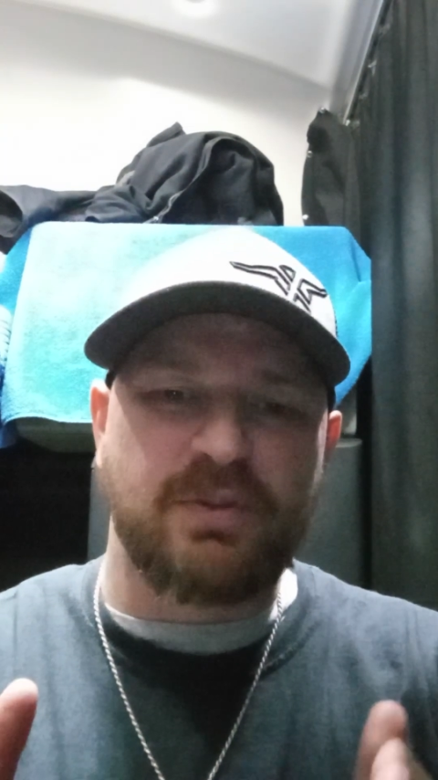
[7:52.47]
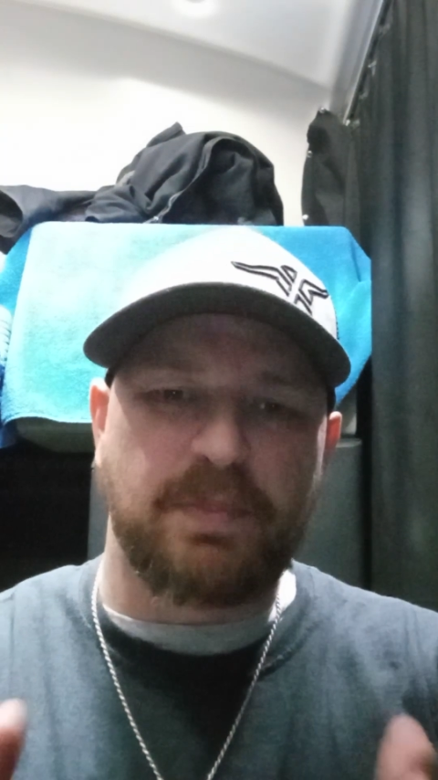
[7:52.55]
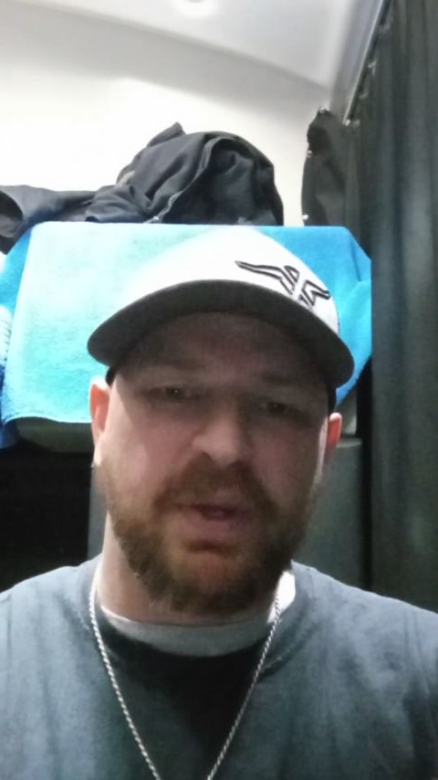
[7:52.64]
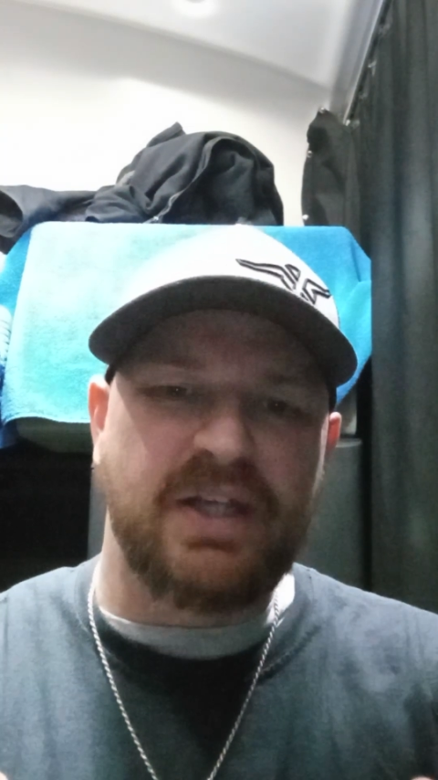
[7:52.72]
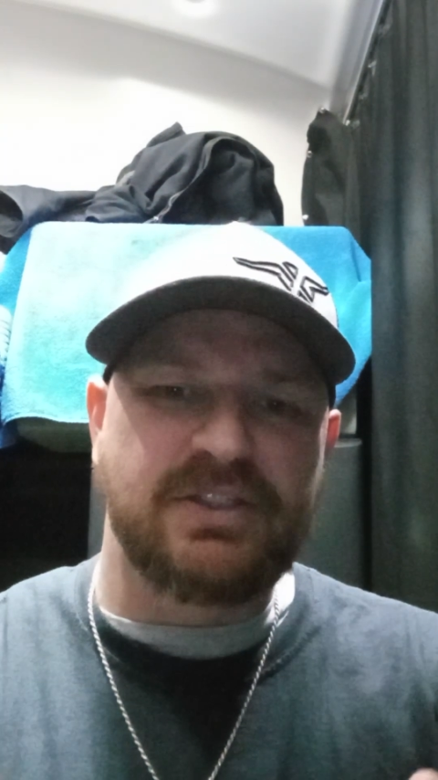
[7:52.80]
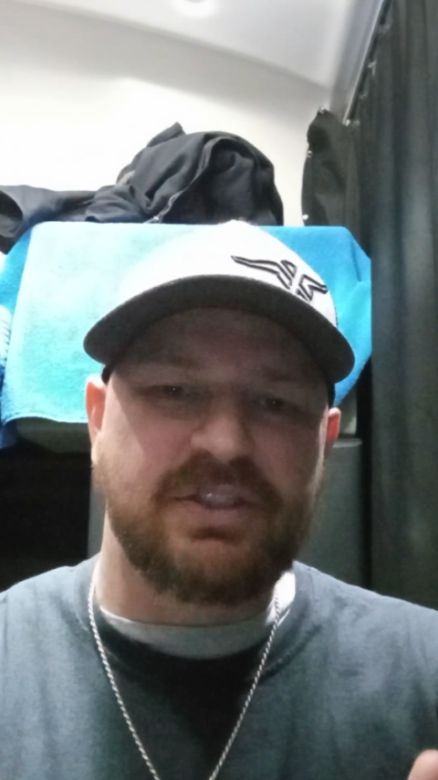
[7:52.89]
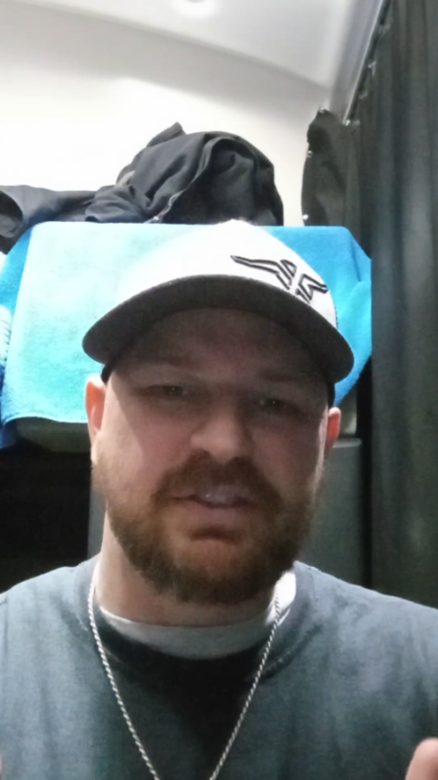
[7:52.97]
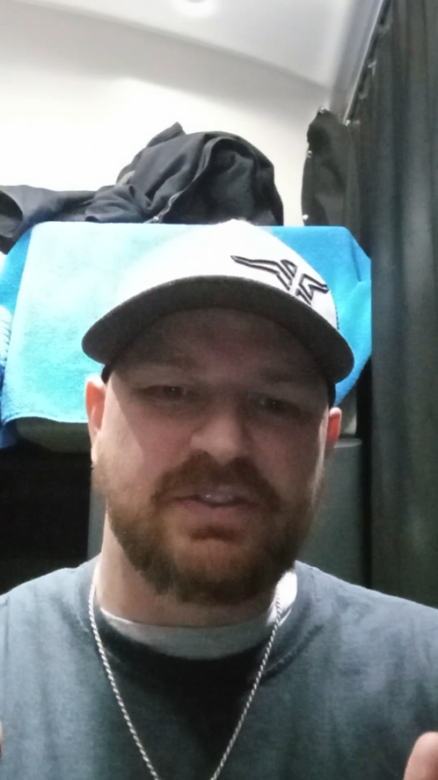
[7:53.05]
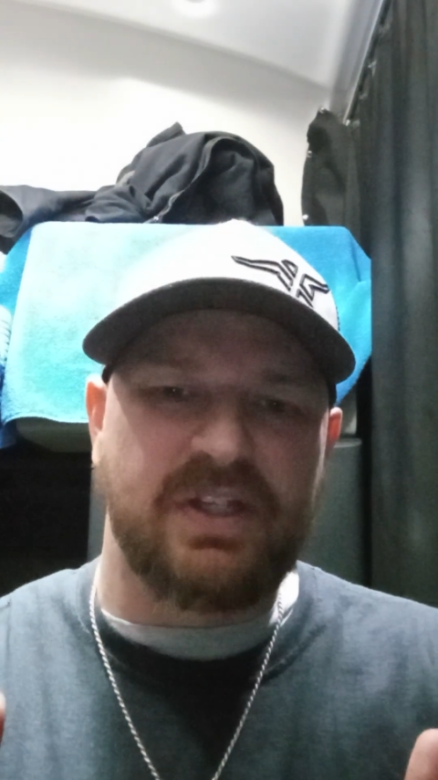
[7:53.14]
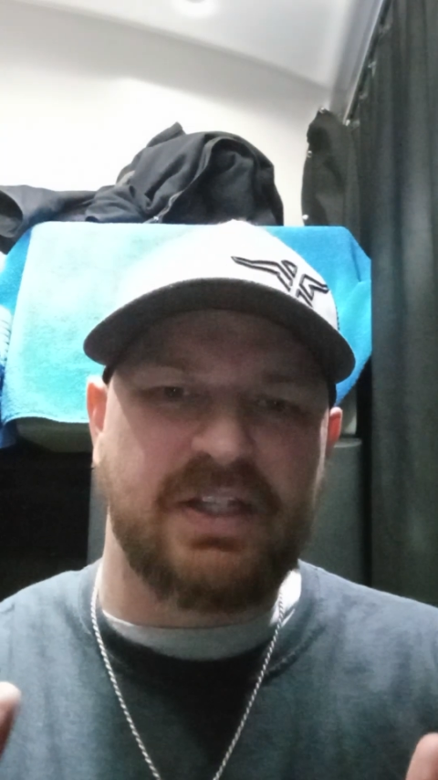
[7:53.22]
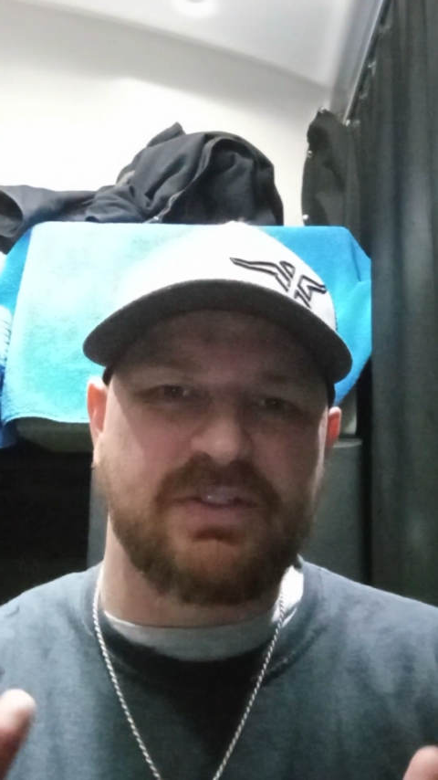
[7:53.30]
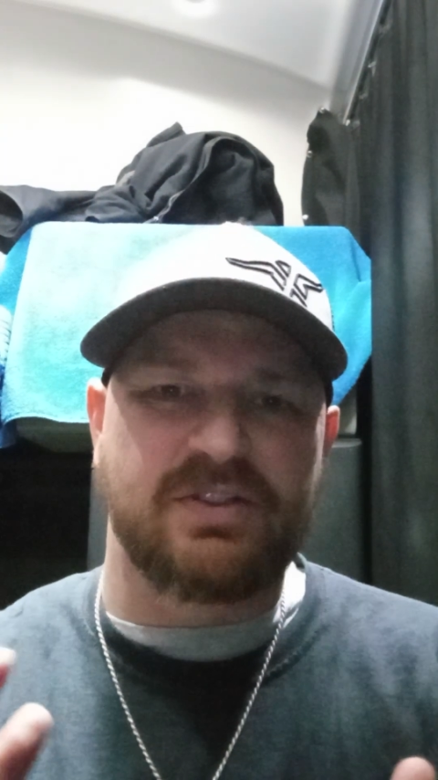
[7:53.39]
some
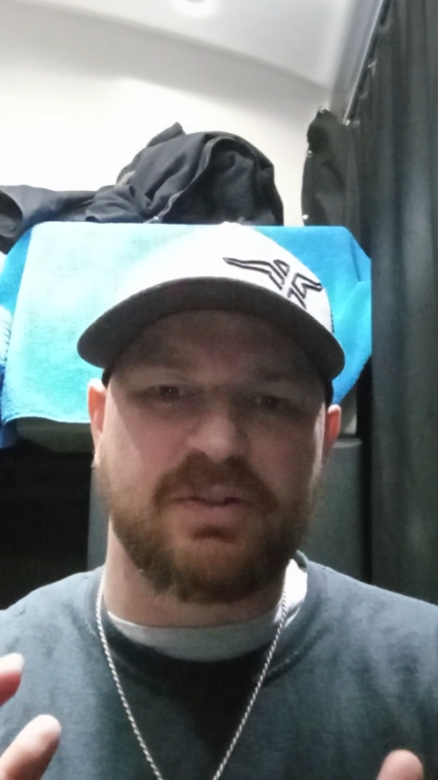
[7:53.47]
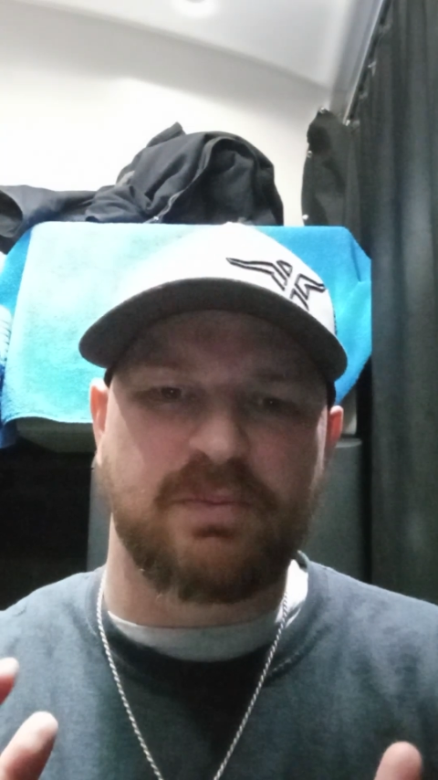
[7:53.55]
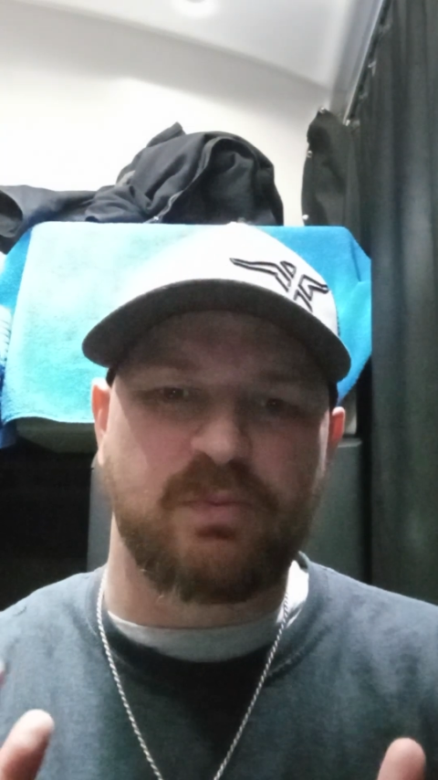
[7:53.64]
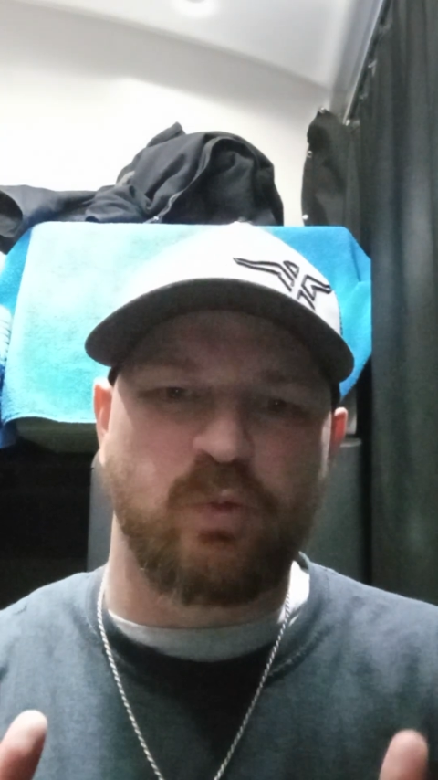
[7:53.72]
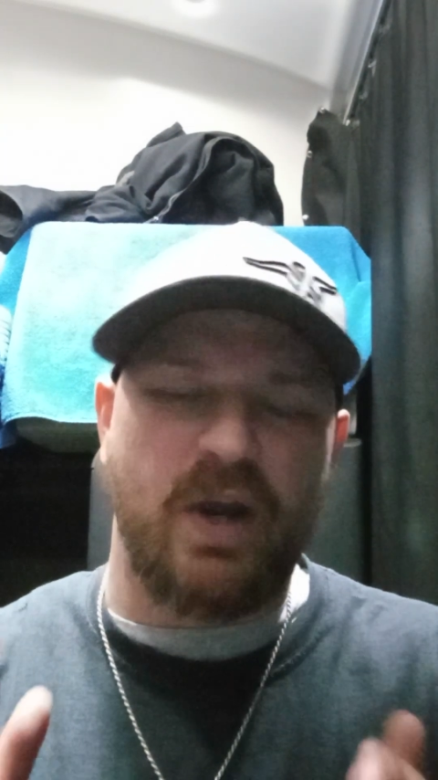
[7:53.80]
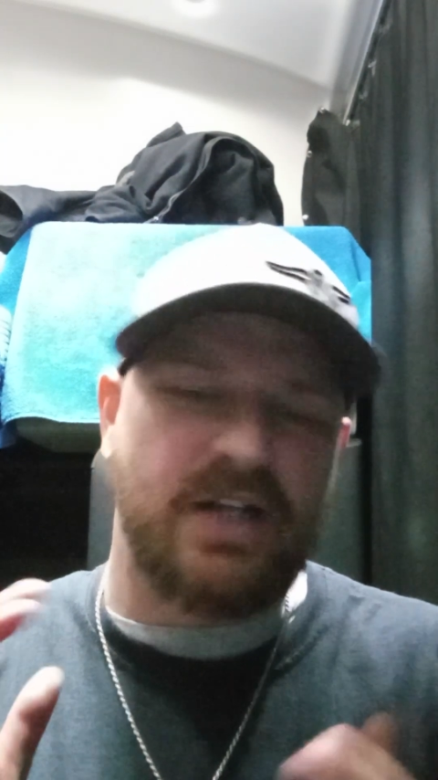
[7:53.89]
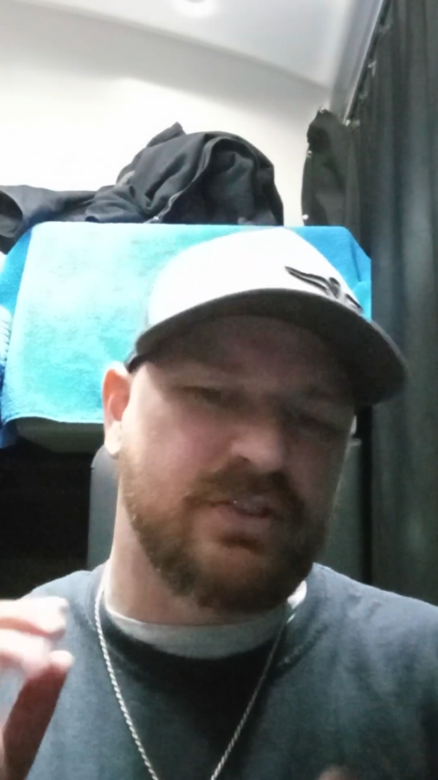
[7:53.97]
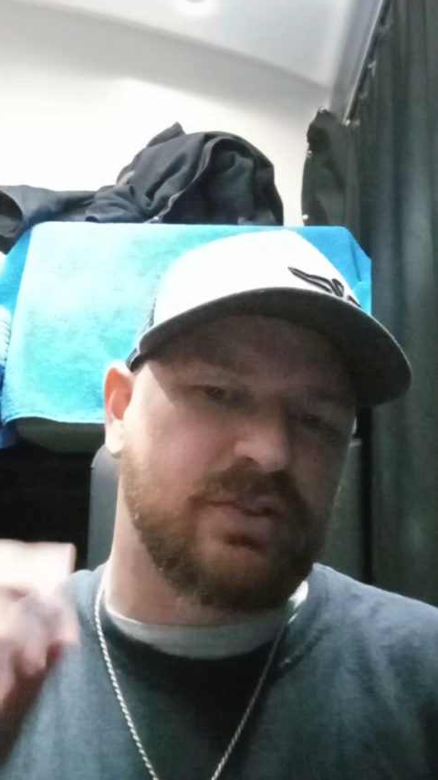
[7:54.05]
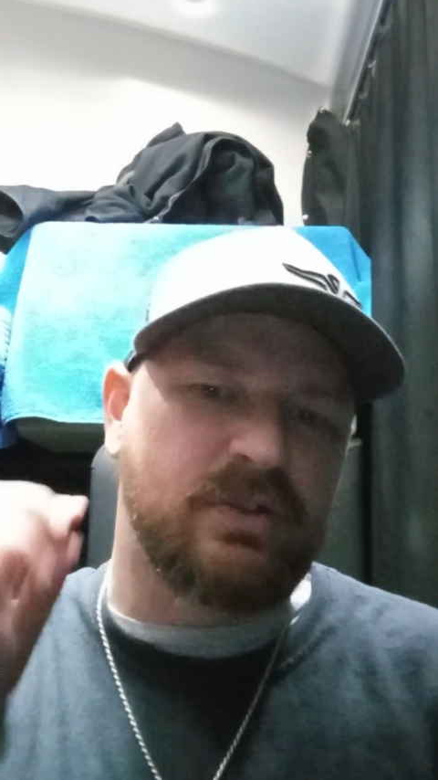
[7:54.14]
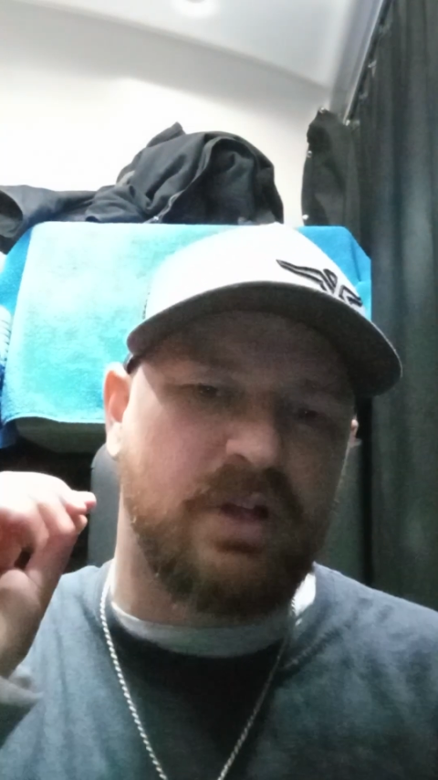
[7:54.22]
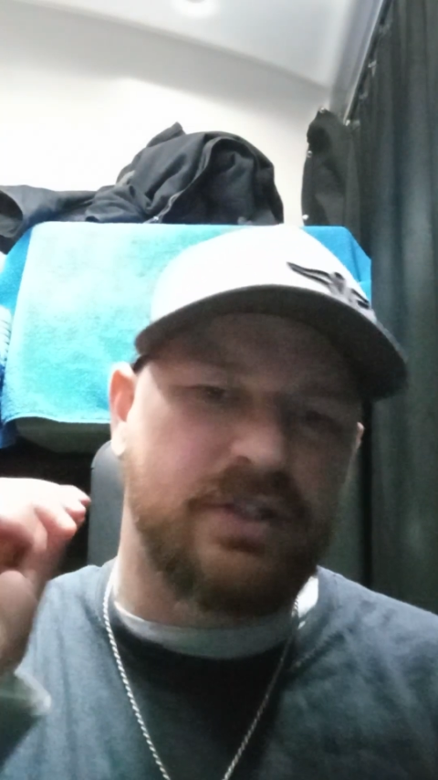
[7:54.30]
patience and some rational